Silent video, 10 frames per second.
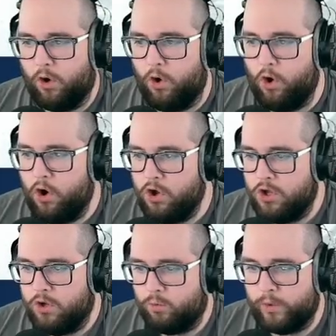Oh,
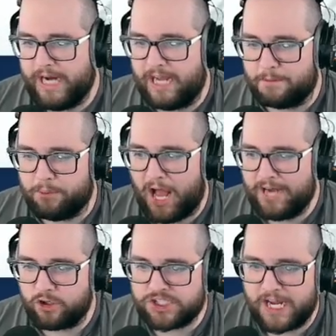we got the
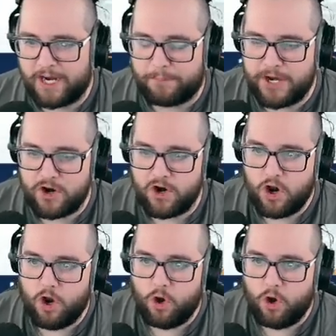blocker set up here.